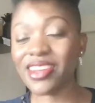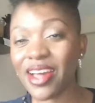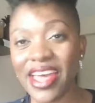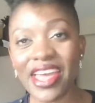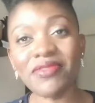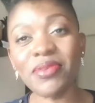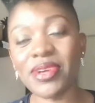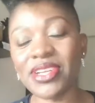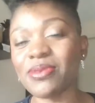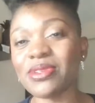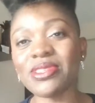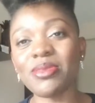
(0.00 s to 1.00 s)
Not
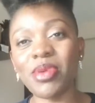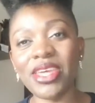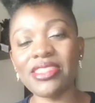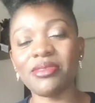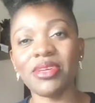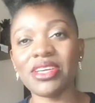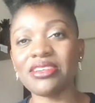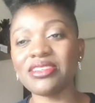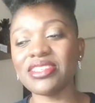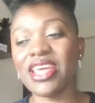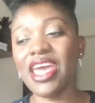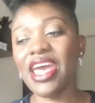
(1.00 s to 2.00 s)
everybody wants to pay their
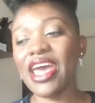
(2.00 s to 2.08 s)
bills.